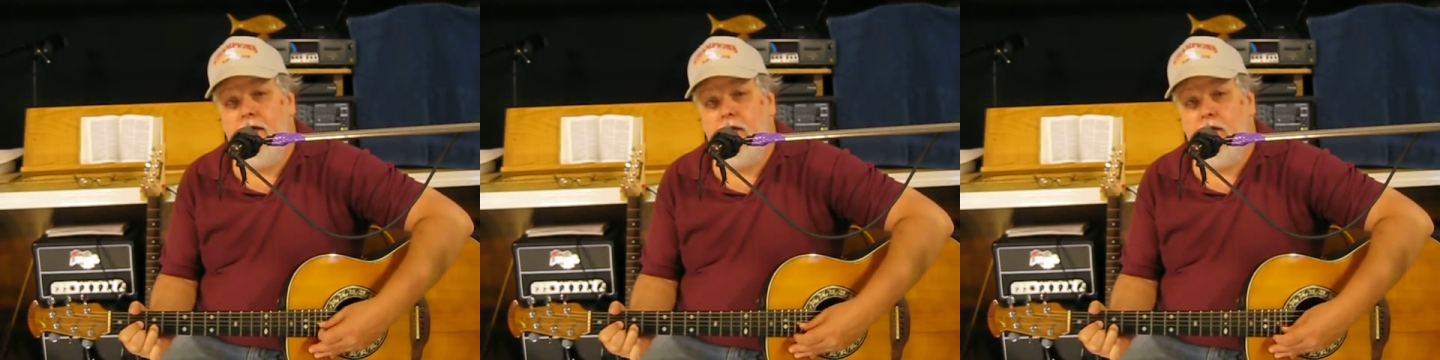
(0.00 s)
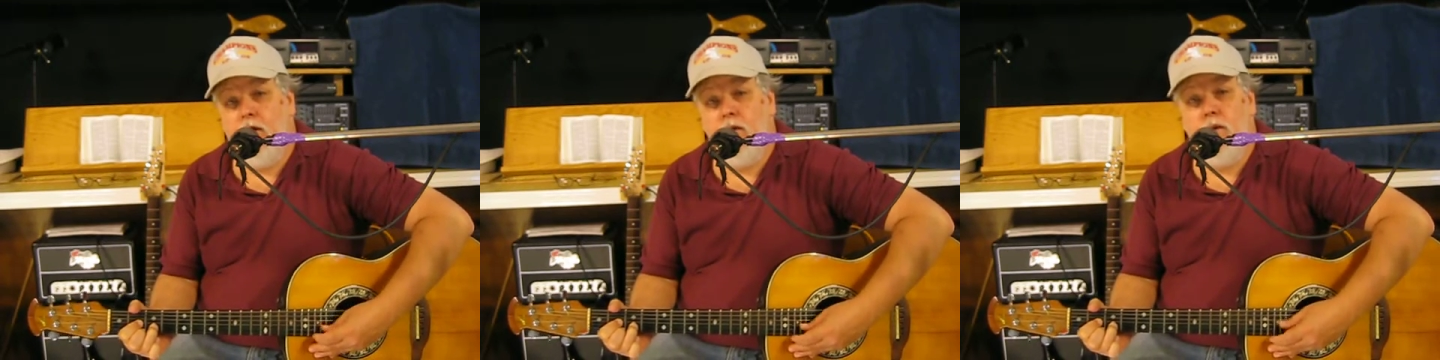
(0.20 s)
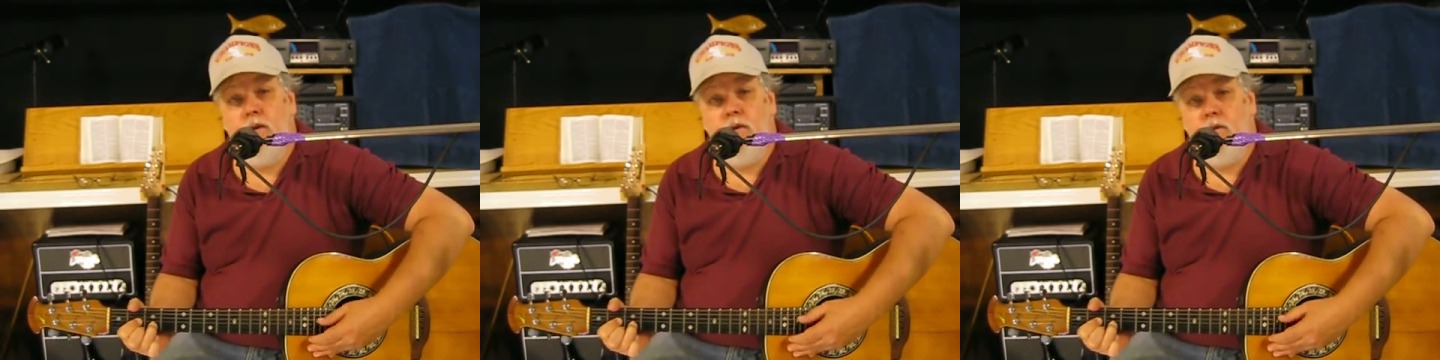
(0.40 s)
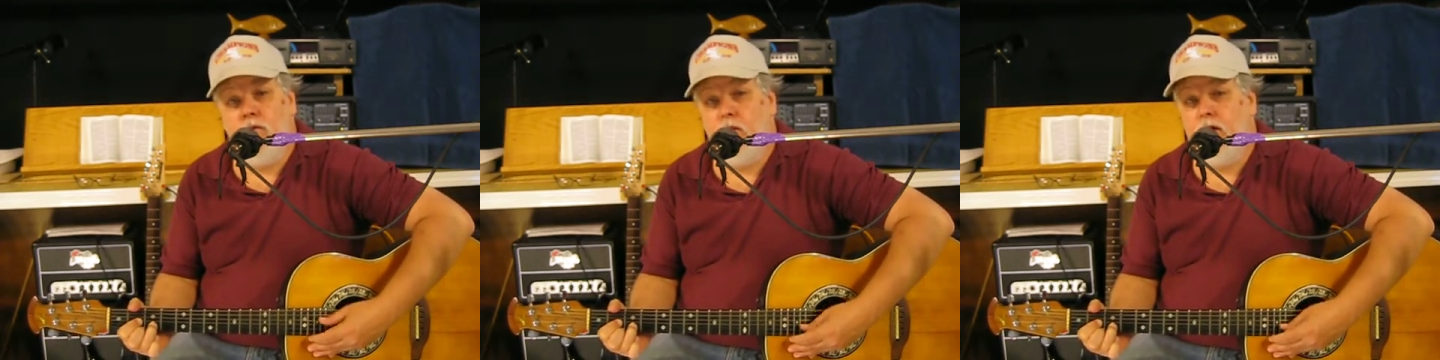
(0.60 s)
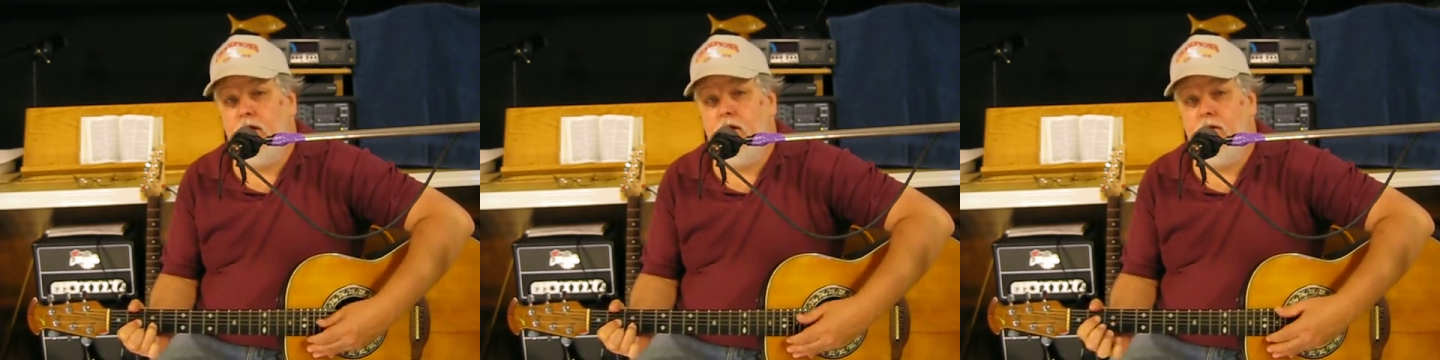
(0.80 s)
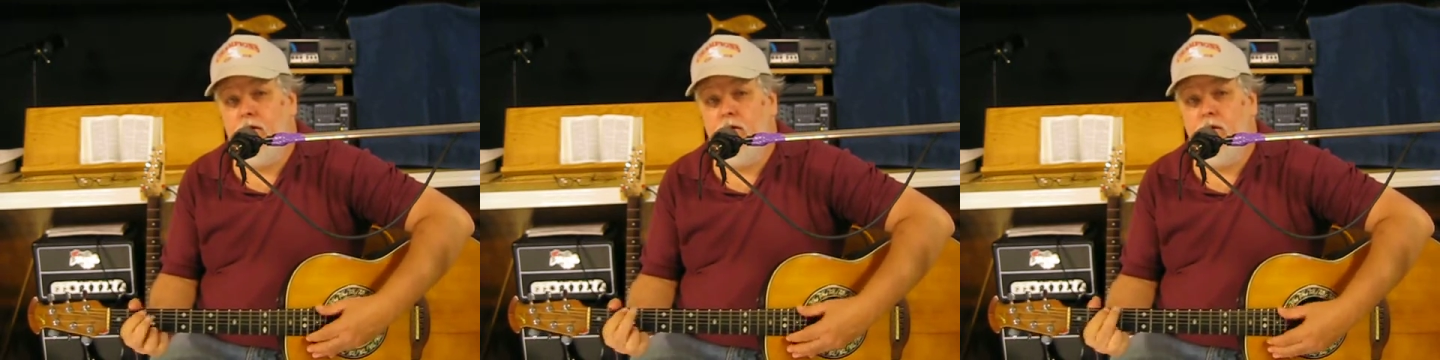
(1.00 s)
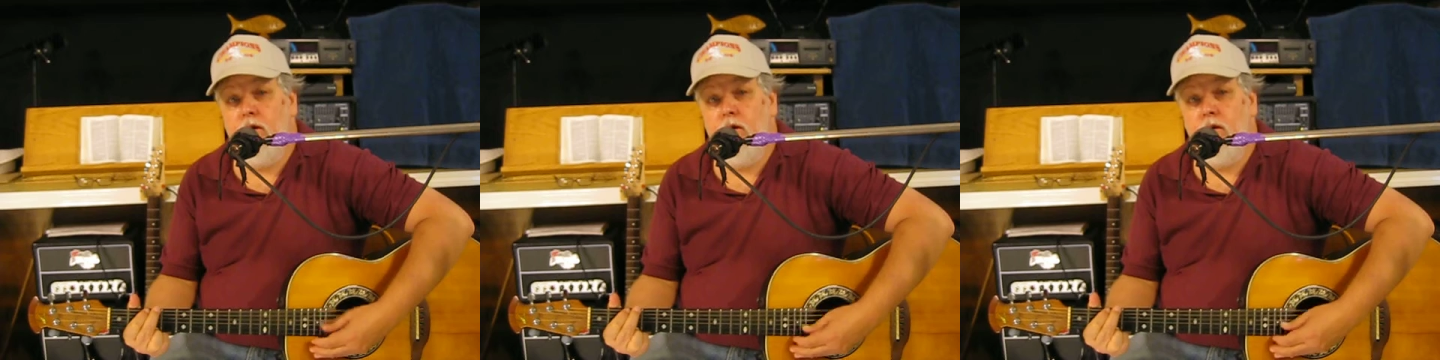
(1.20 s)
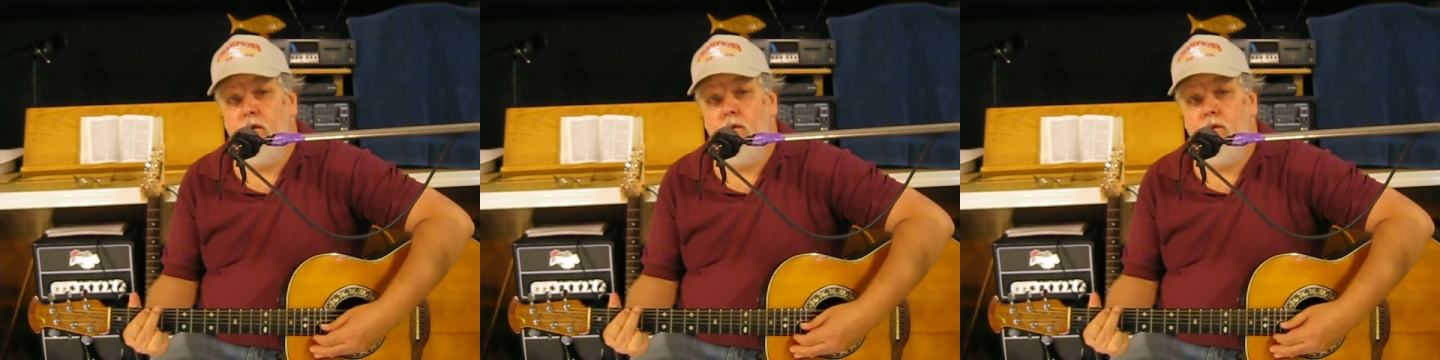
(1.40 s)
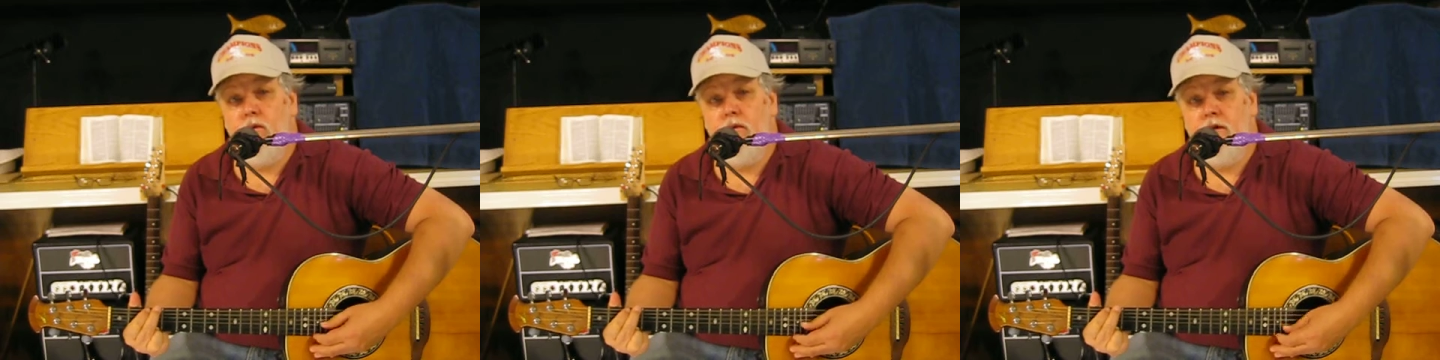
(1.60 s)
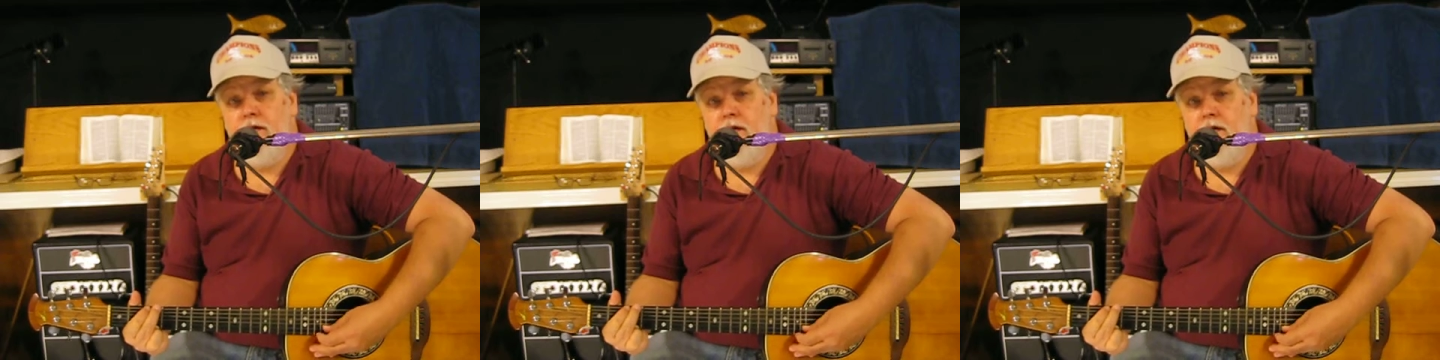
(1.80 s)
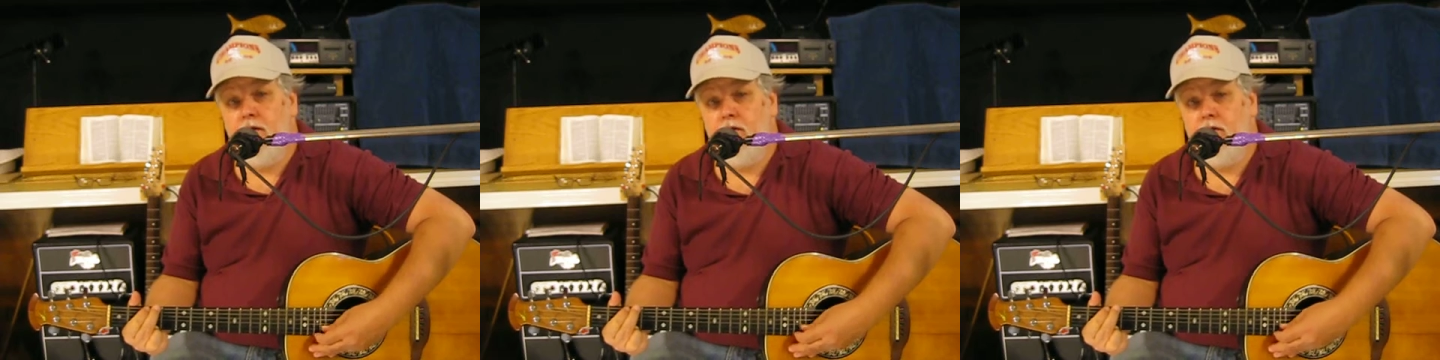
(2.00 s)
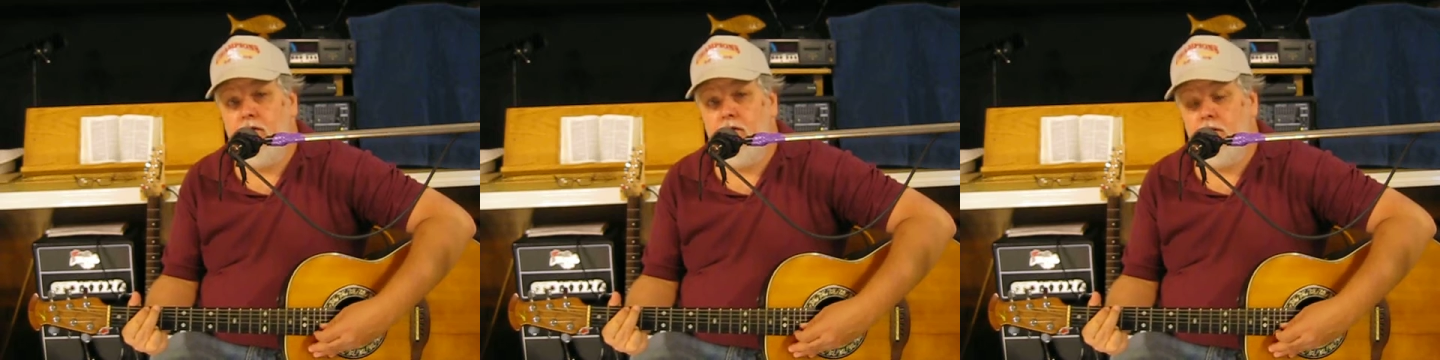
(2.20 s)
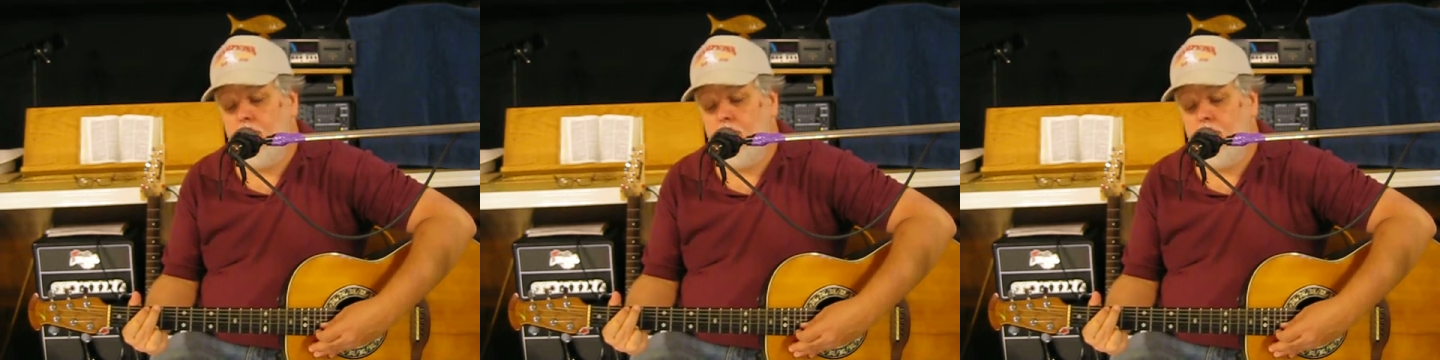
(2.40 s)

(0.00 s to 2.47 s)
knows where their nose is.